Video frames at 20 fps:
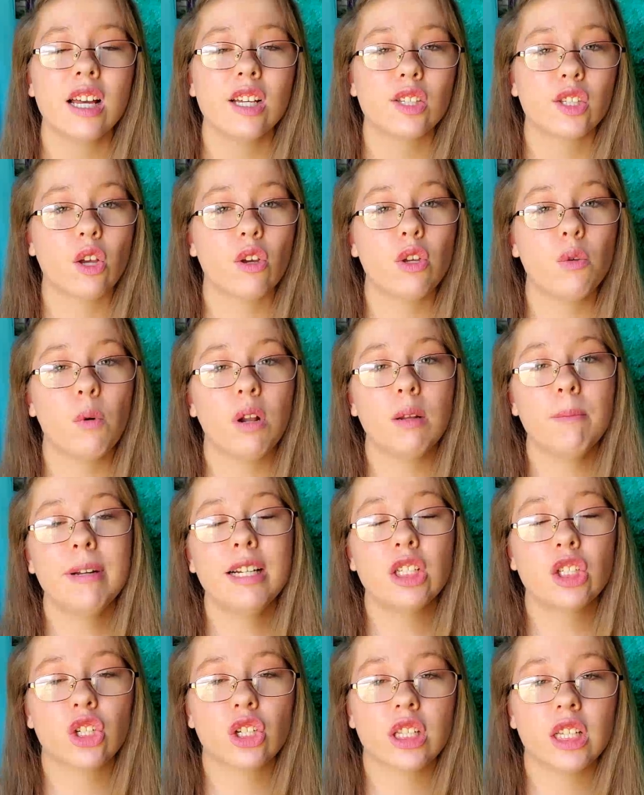So you want to
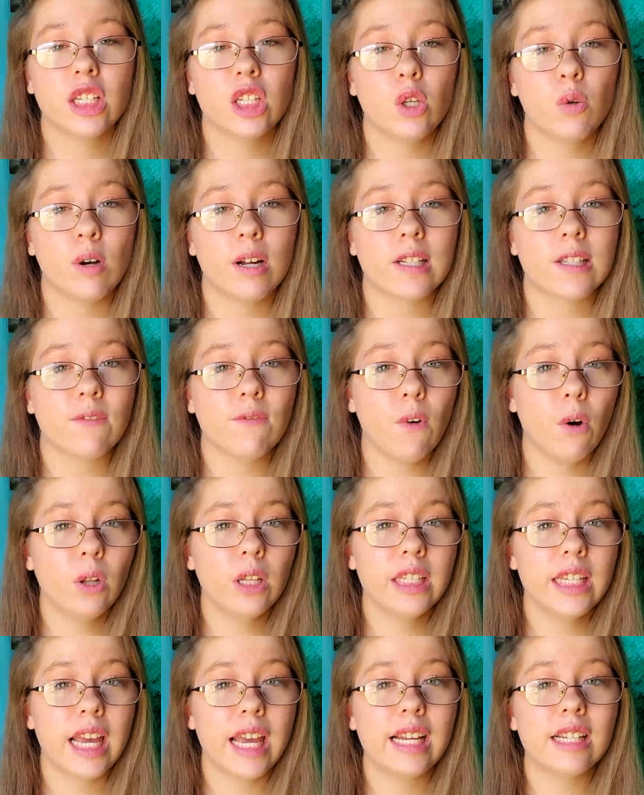make sure that you
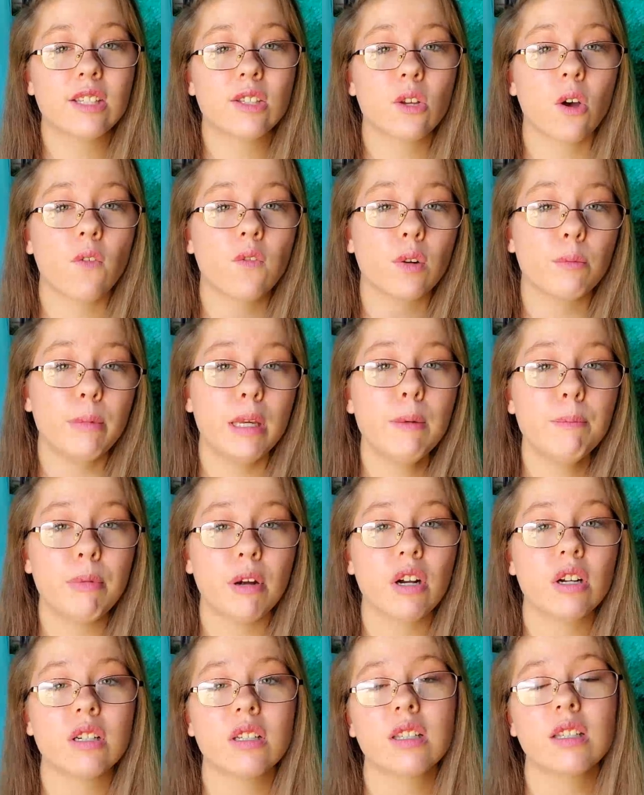exfoliate. So for me
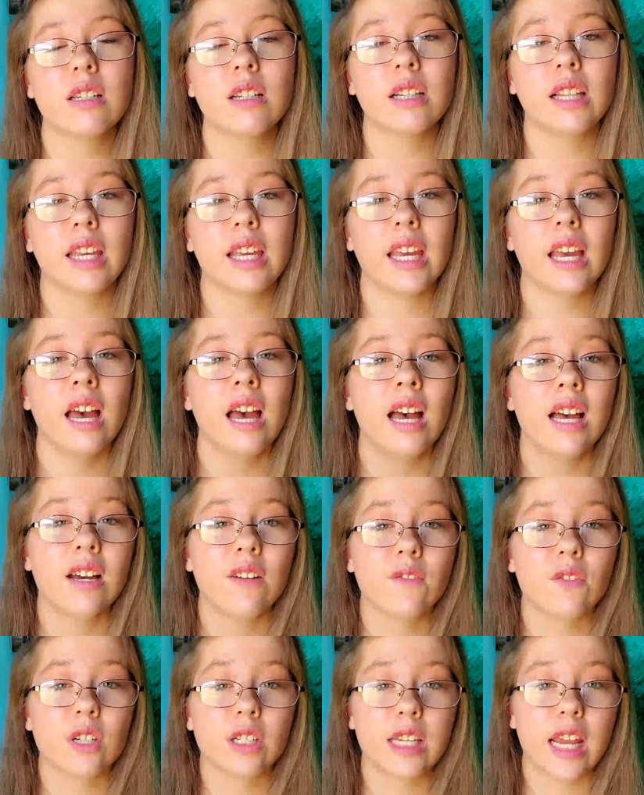personally,
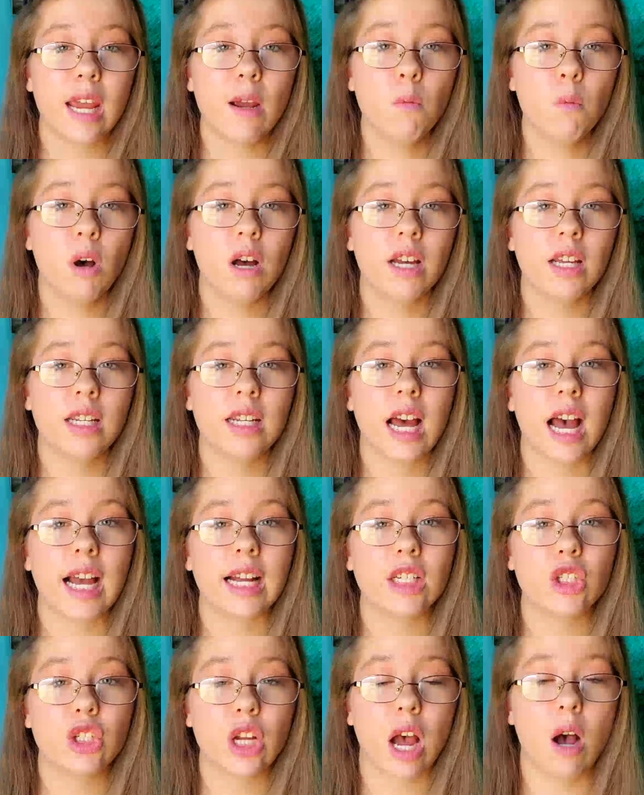for day one, I
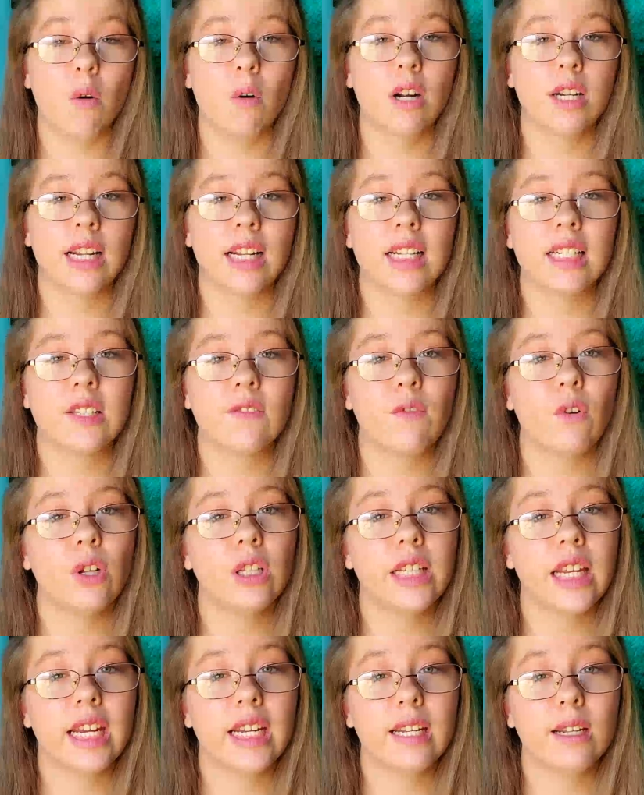showered and
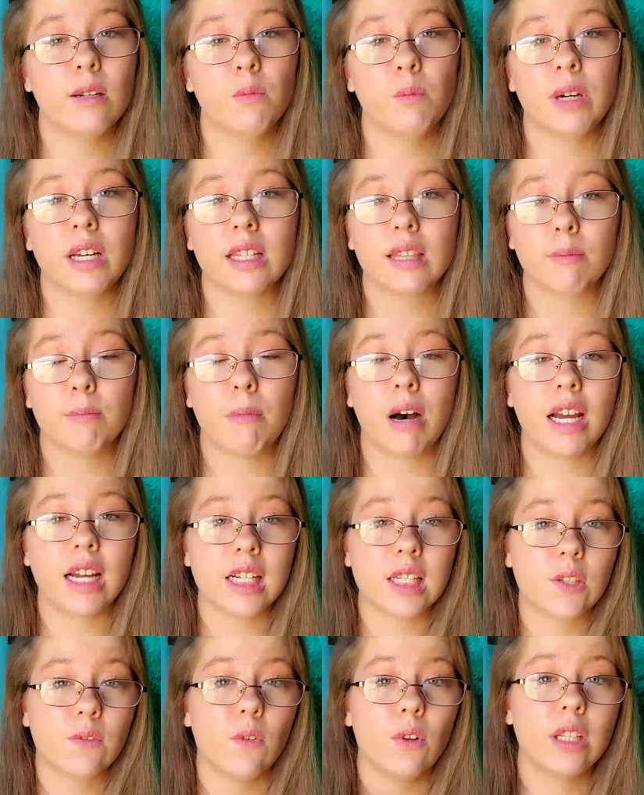exfoliated with my
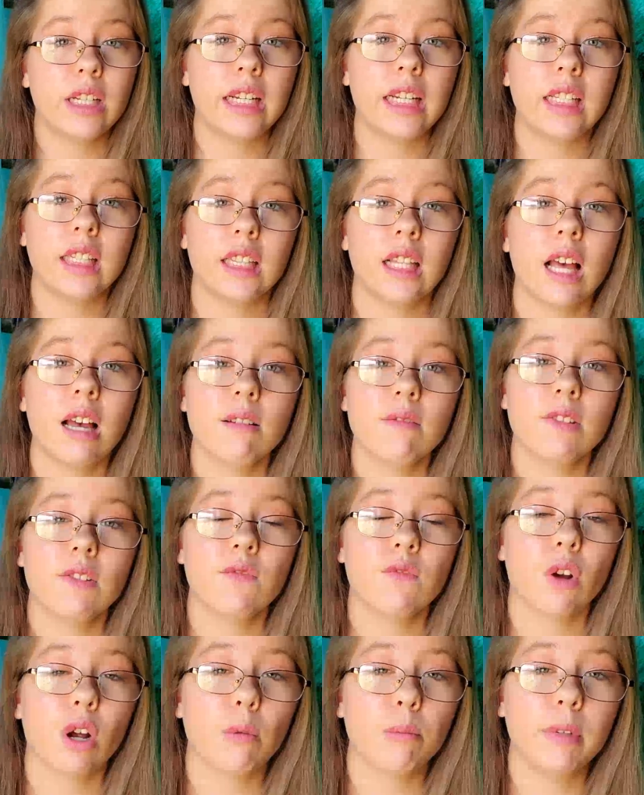exfoliating gloves
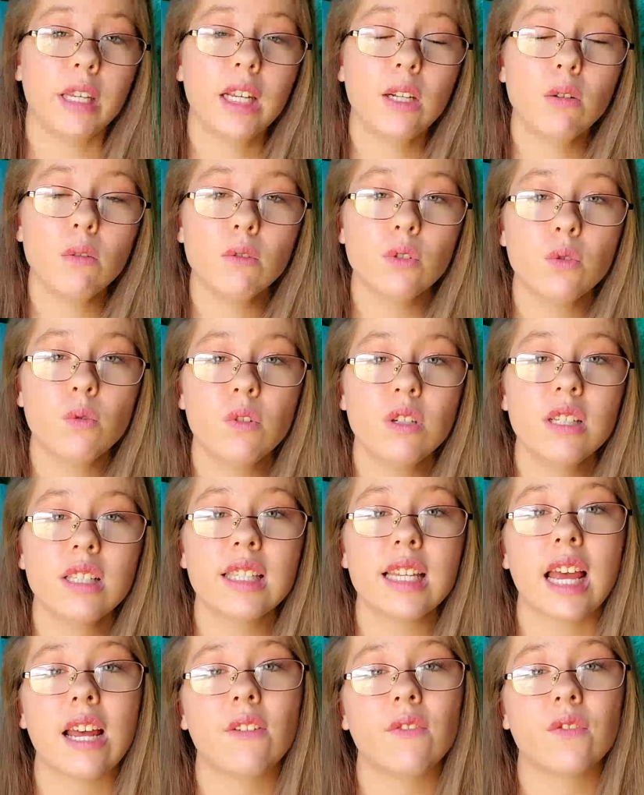from Eco Tools.
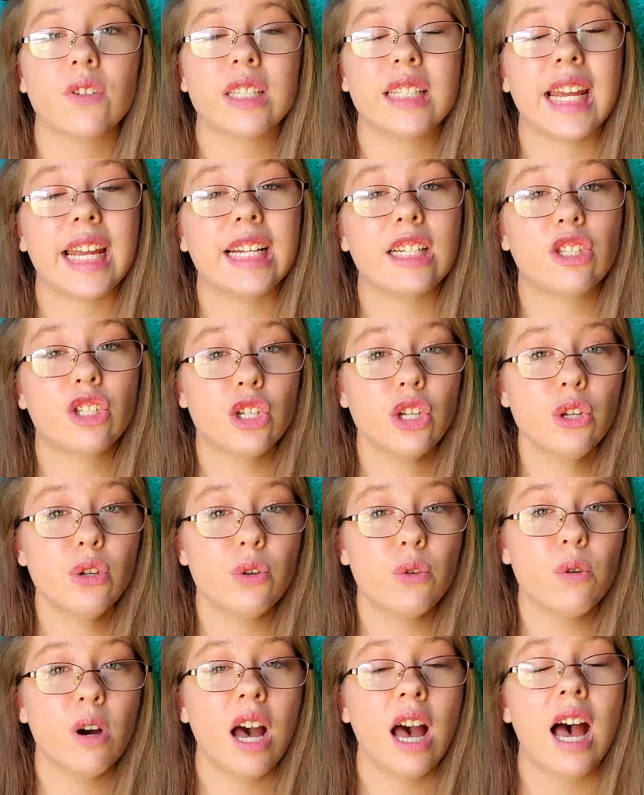And for day
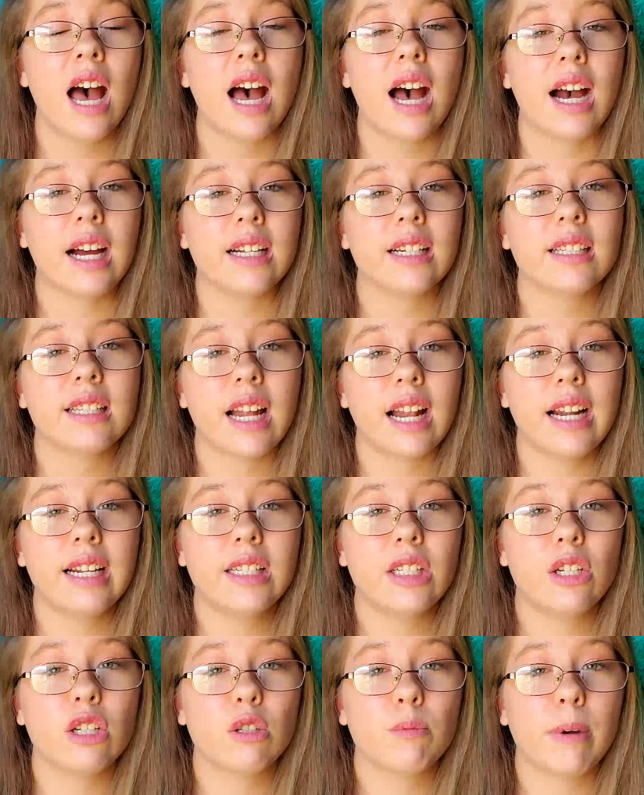two, I decided
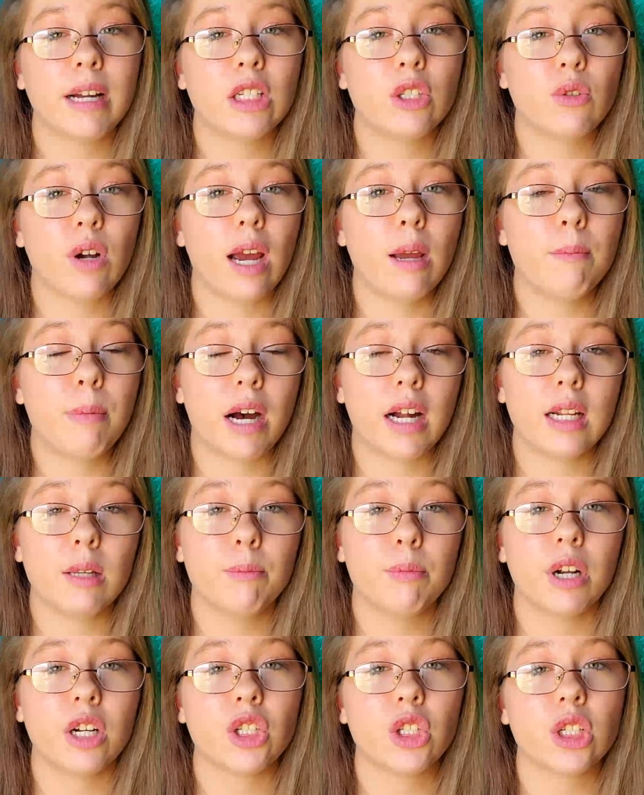to use my dry body
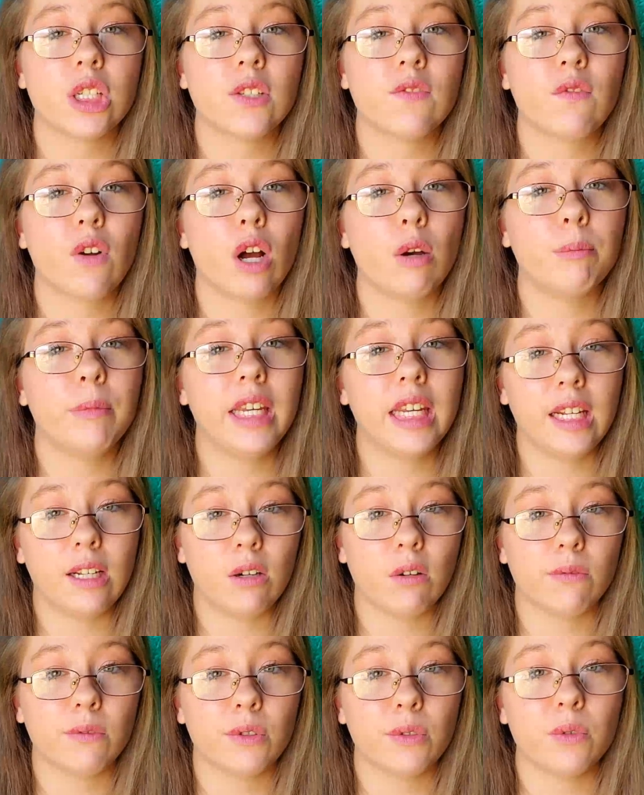brushes from
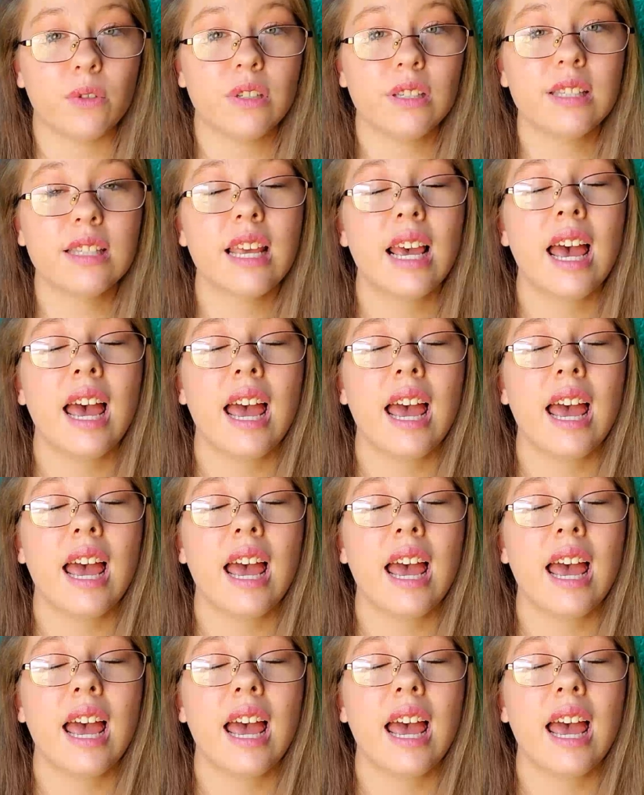Eco Tools.